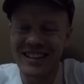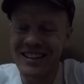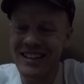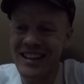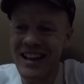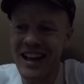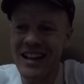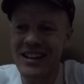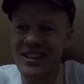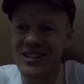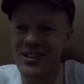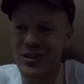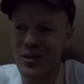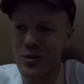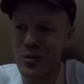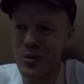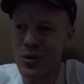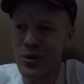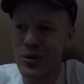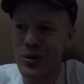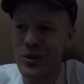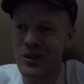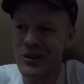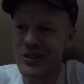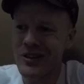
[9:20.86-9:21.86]
Dead to the
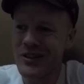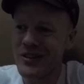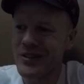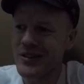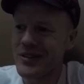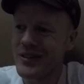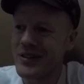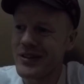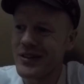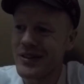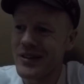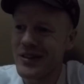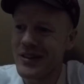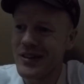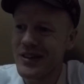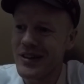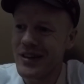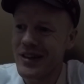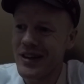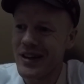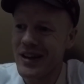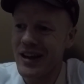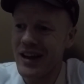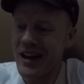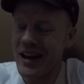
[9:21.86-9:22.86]
world.
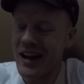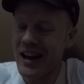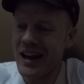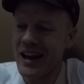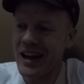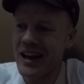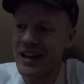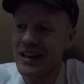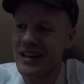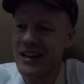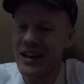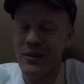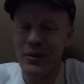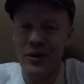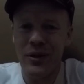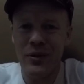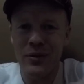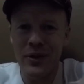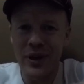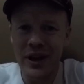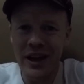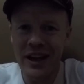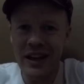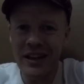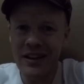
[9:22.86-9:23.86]
And they were
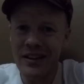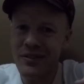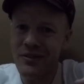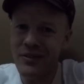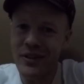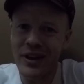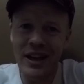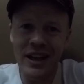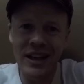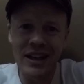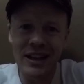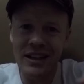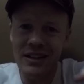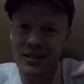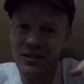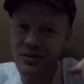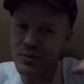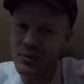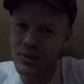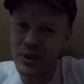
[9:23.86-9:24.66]
ringing and ringing,